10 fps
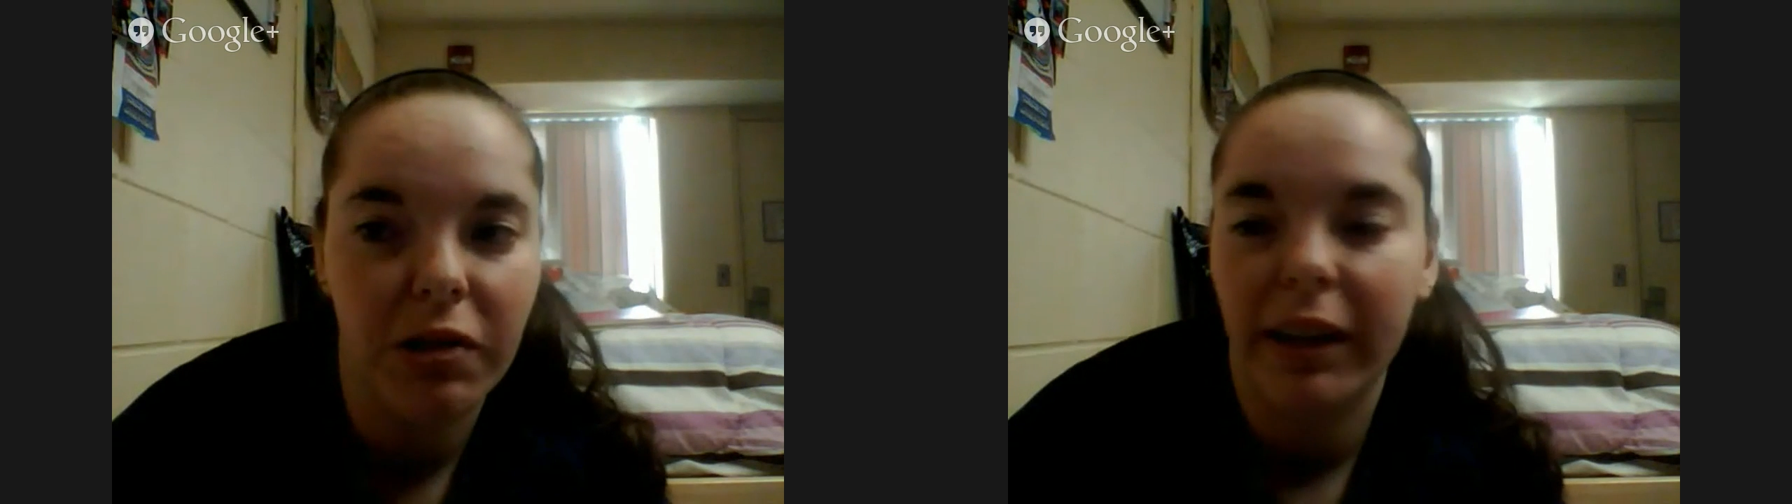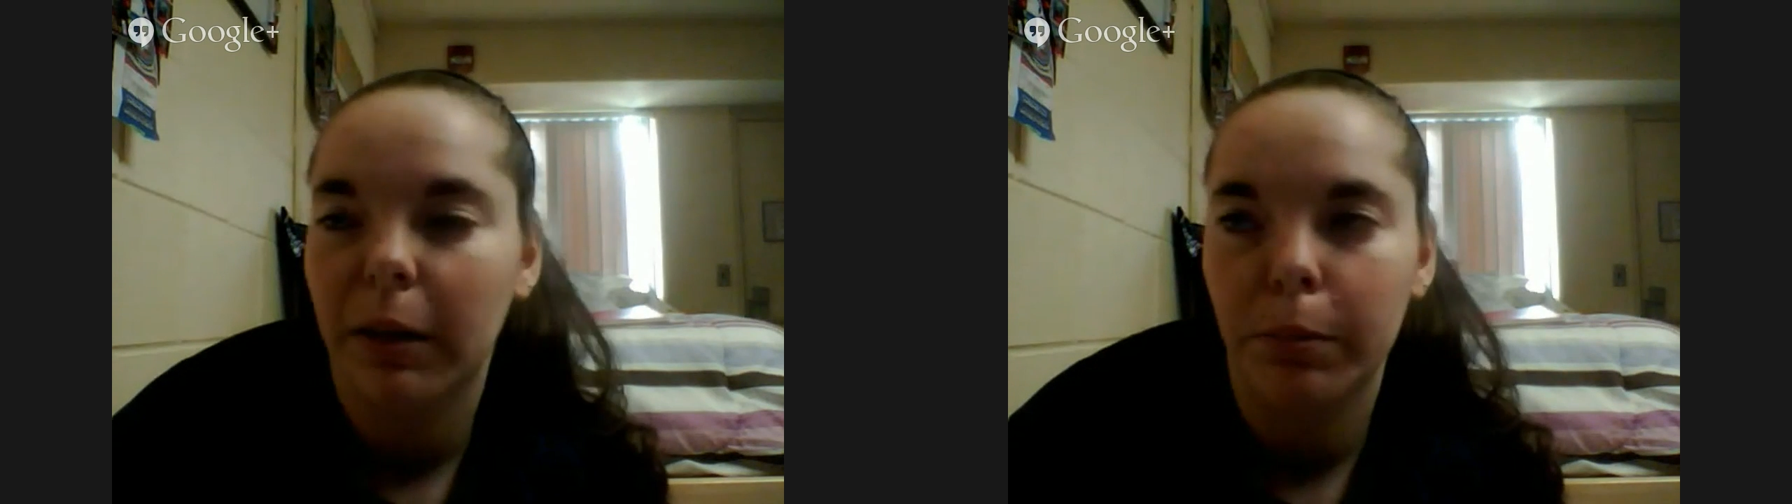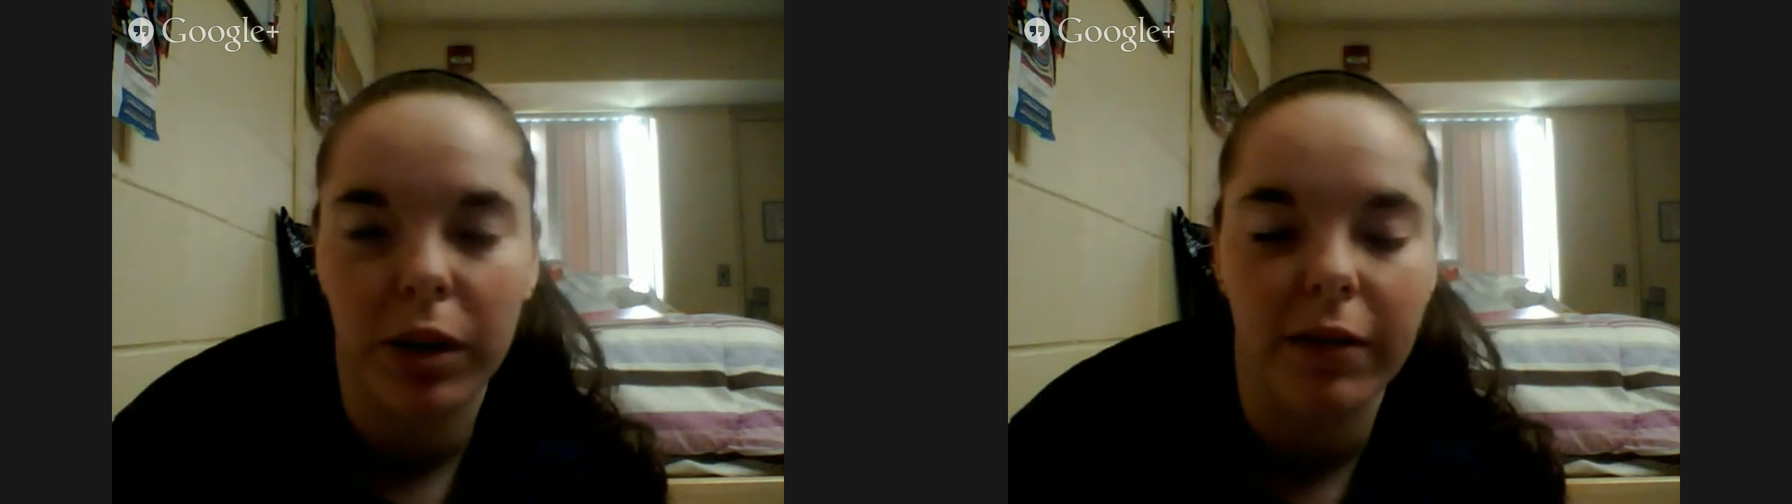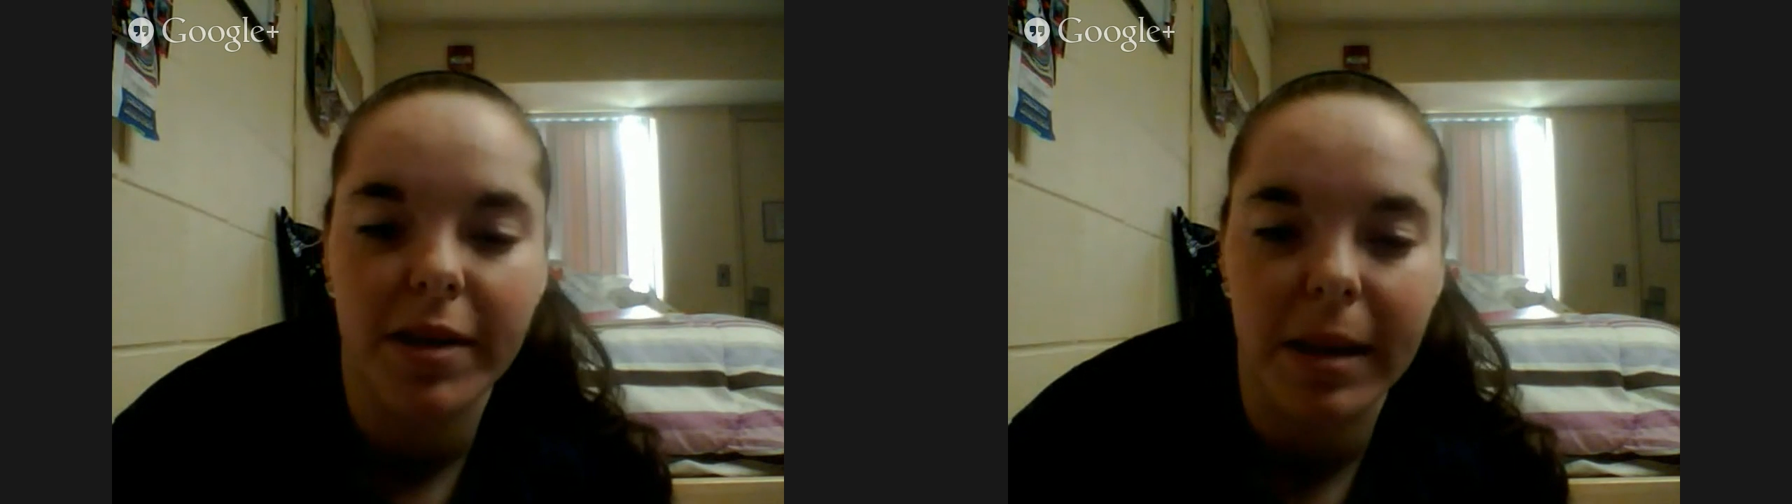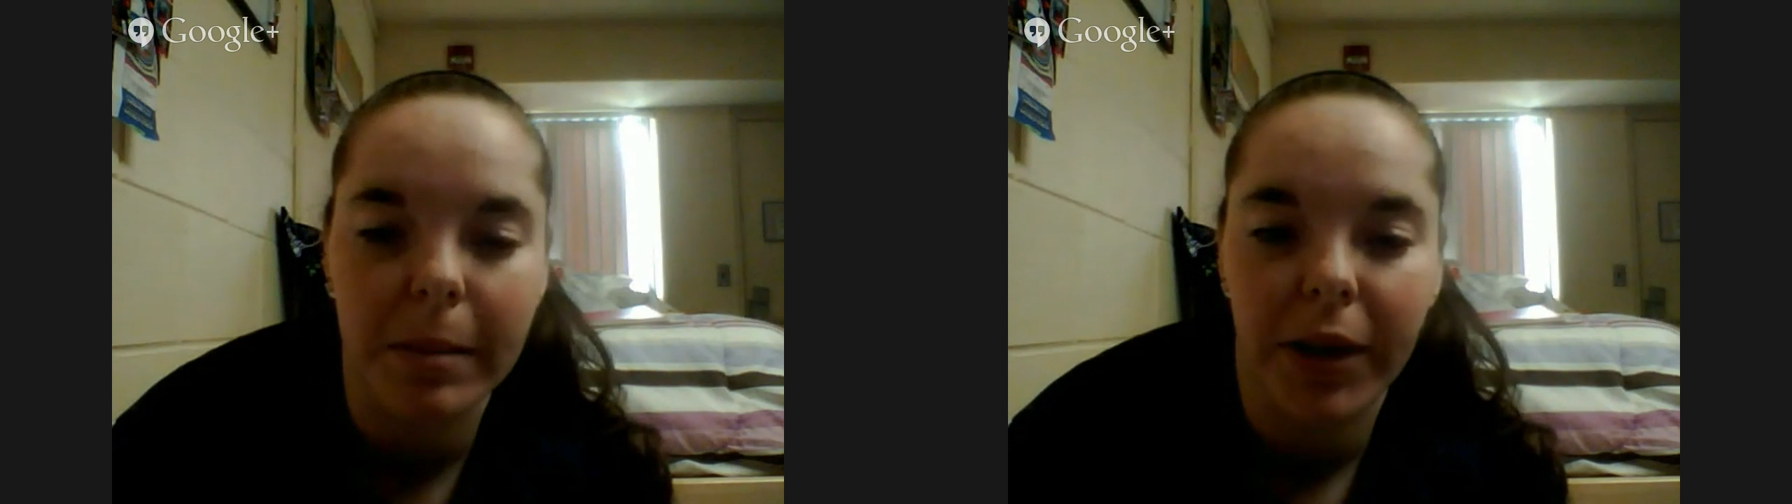like a brief
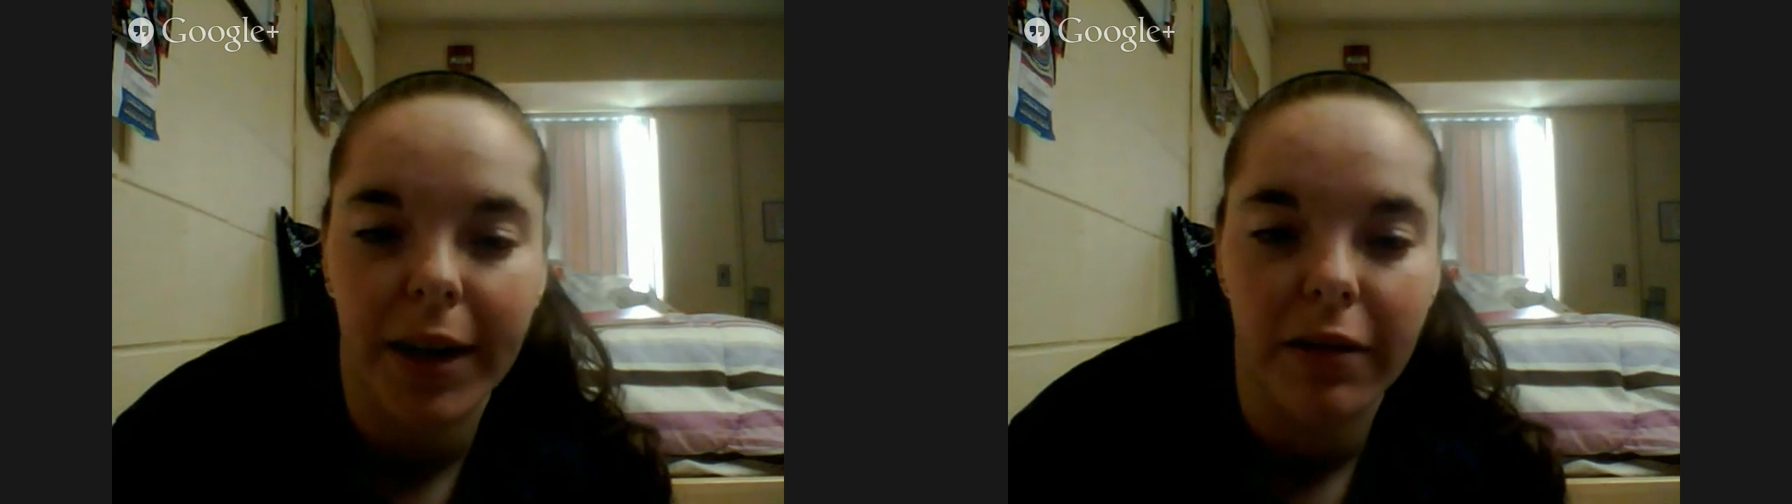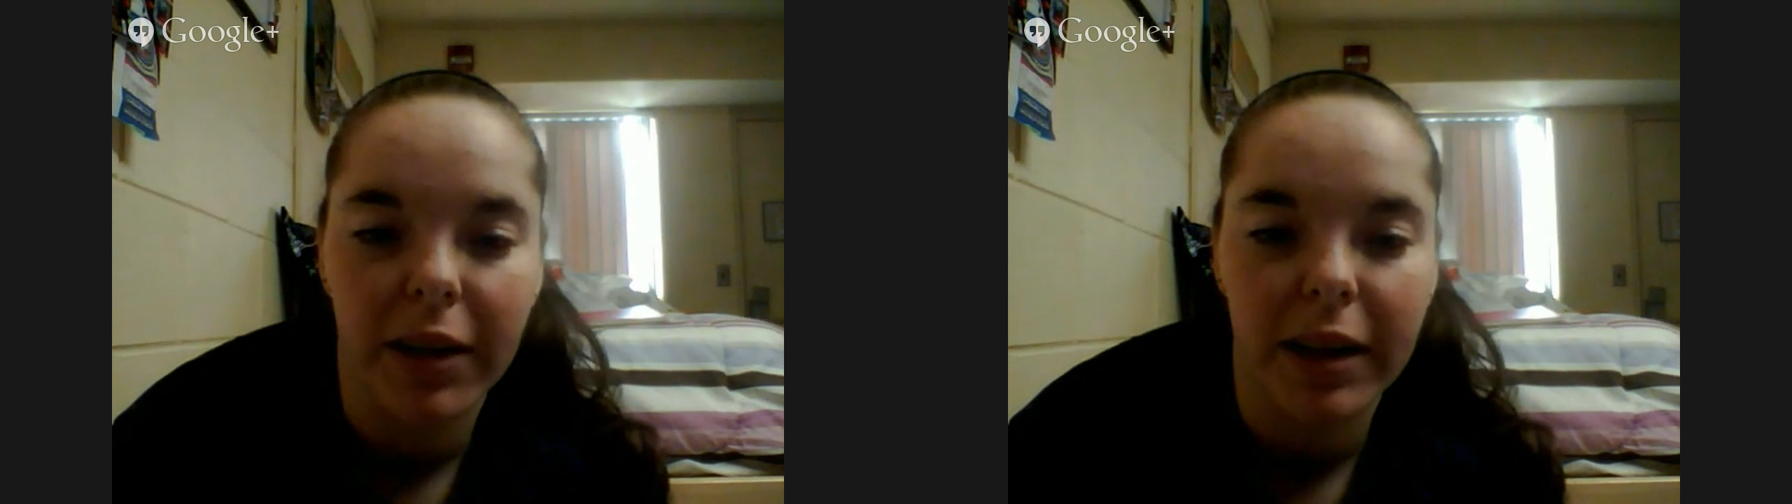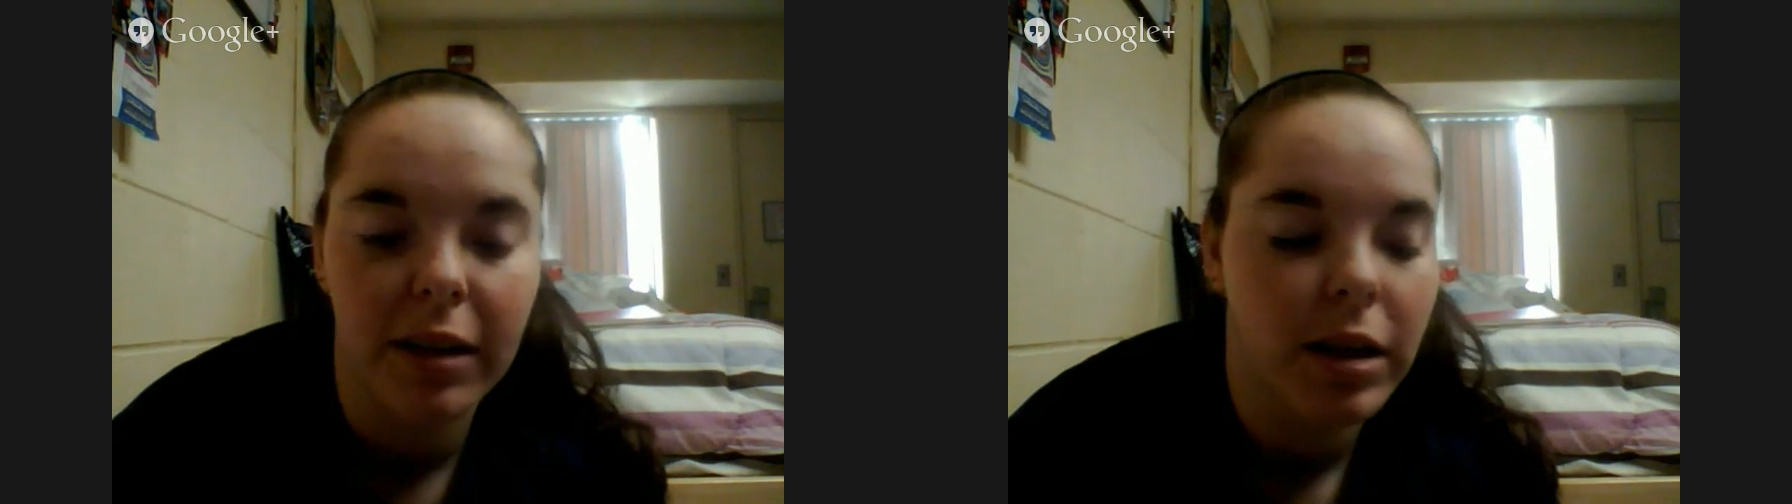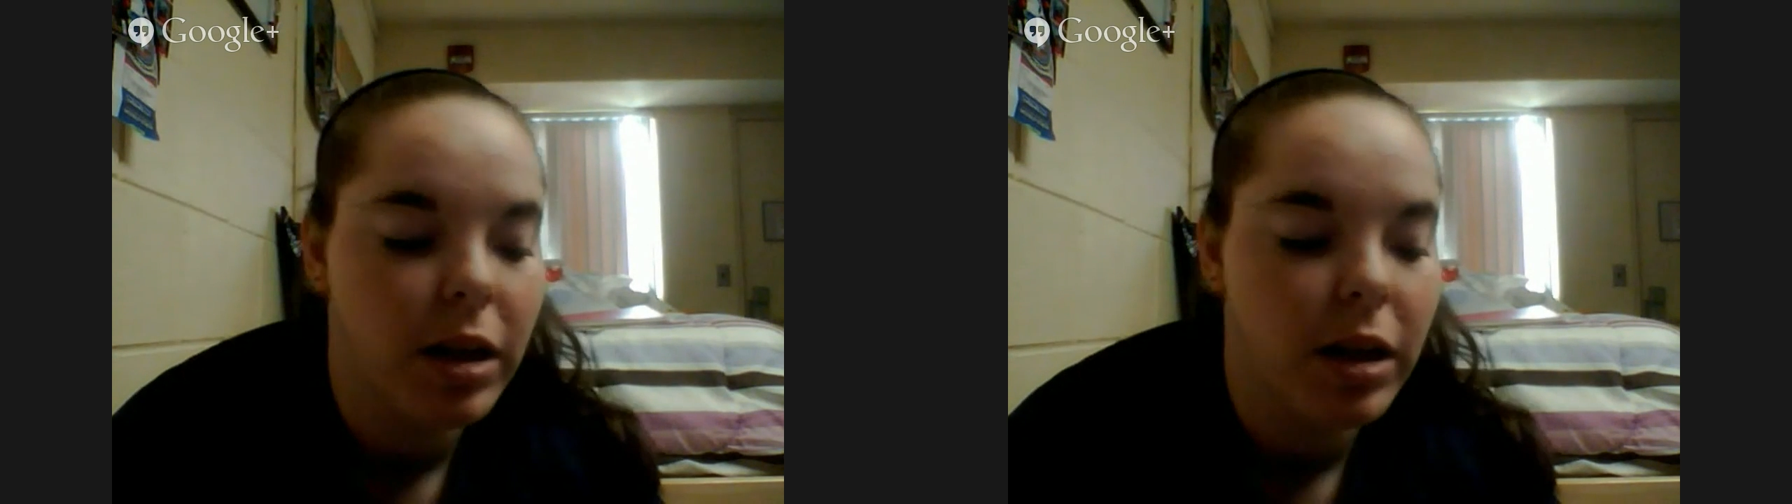summary of it,